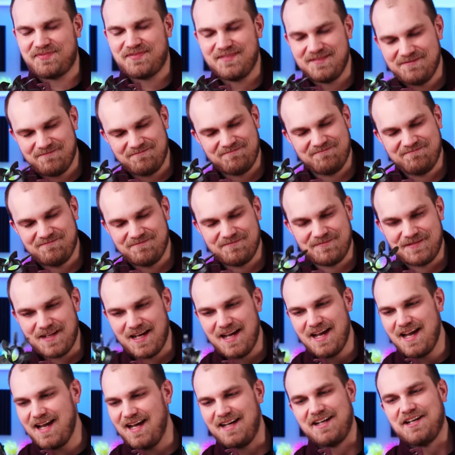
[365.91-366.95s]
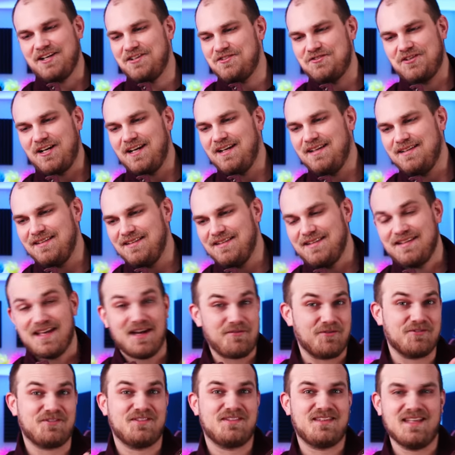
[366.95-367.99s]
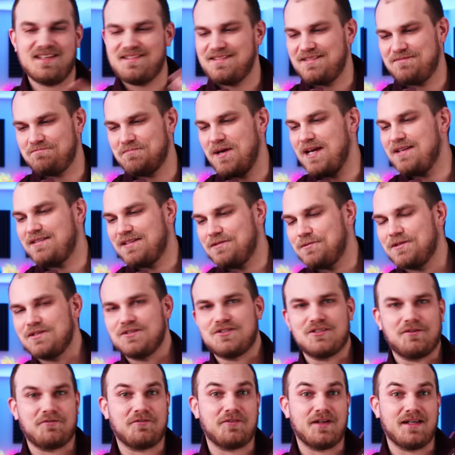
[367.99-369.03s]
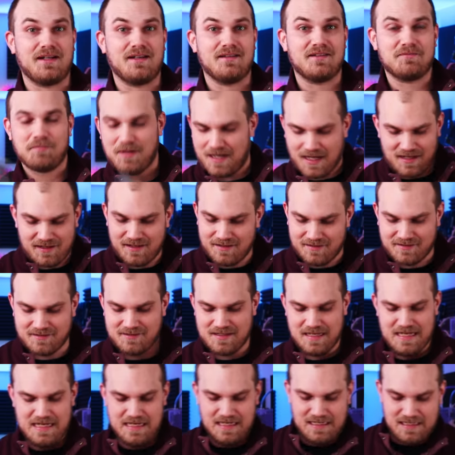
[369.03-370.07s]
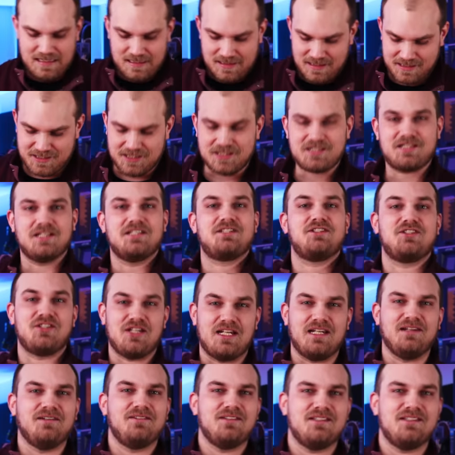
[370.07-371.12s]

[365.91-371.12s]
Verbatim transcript: I gotta try it. And that was that's basically what the shovel fan is. But right, let's, let's just let's see